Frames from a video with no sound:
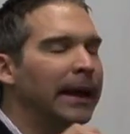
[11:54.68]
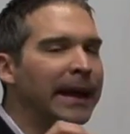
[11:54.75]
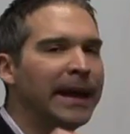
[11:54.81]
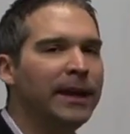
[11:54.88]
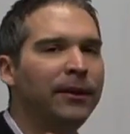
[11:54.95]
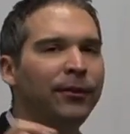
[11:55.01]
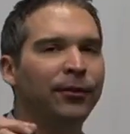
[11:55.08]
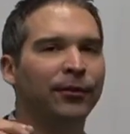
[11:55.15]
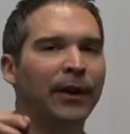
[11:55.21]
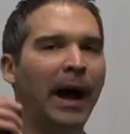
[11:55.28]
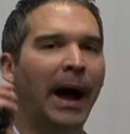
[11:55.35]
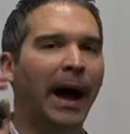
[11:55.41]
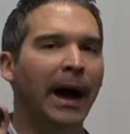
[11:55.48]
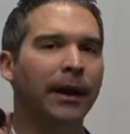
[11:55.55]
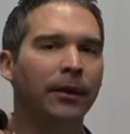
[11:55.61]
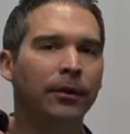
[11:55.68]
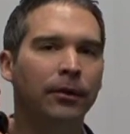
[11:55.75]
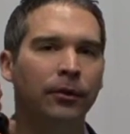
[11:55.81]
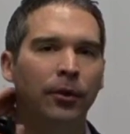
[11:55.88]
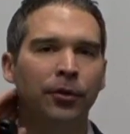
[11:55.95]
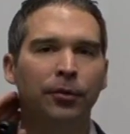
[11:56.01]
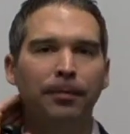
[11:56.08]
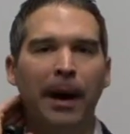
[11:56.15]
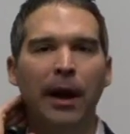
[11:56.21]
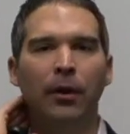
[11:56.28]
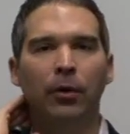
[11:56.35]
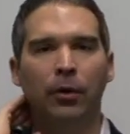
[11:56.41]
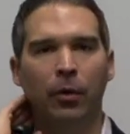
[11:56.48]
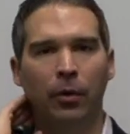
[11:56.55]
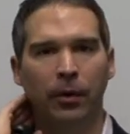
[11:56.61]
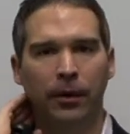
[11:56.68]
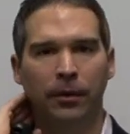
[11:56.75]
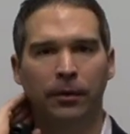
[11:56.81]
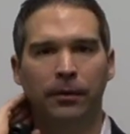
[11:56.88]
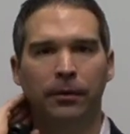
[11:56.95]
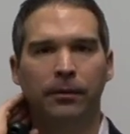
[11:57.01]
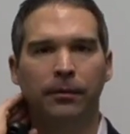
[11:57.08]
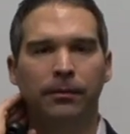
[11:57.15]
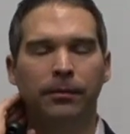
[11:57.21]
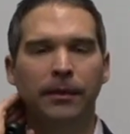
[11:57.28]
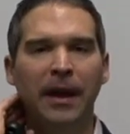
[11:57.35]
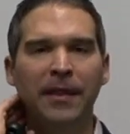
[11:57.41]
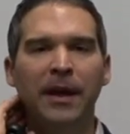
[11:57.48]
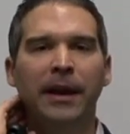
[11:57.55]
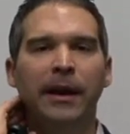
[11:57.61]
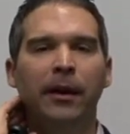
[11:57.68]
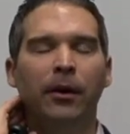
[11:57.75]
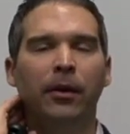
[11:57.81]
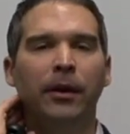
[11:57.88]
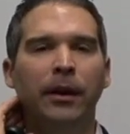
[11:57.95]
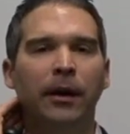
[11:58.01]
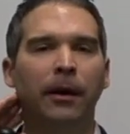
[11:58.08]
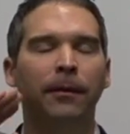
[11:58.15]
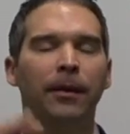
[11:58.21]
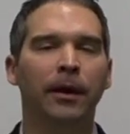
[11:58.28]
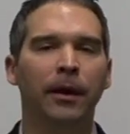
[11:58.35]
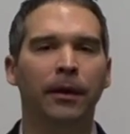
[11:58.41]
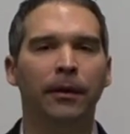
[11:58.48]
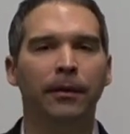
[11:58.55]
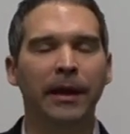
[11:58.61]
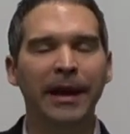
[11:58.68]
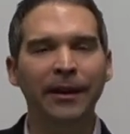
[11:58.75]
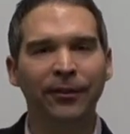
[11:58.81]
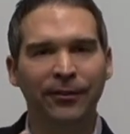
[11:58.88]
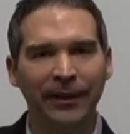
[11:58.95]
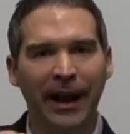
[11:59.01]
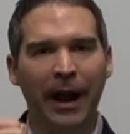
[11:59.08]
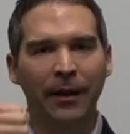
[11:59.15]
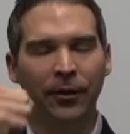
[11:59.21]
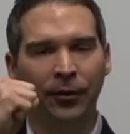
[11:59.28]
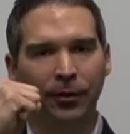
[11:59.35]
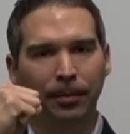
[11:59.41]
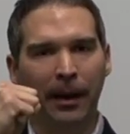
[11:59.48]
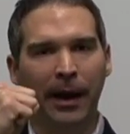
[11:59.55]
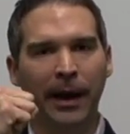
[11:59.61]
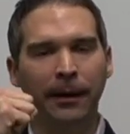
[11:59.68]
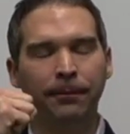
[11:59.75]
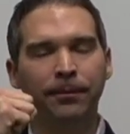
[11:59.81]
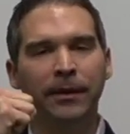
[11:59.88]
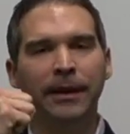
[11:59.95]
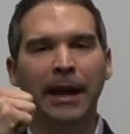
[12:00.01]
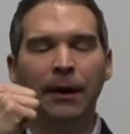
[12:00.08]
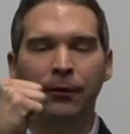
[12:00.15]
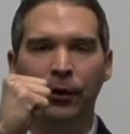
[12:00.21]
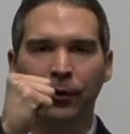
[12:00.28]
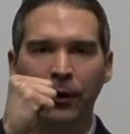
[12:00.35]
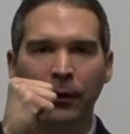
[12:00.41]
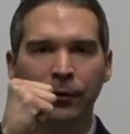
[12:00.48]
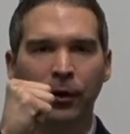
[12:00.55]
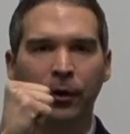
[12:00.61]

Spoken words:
Inside your spinal cord, in that area, inside the spine, if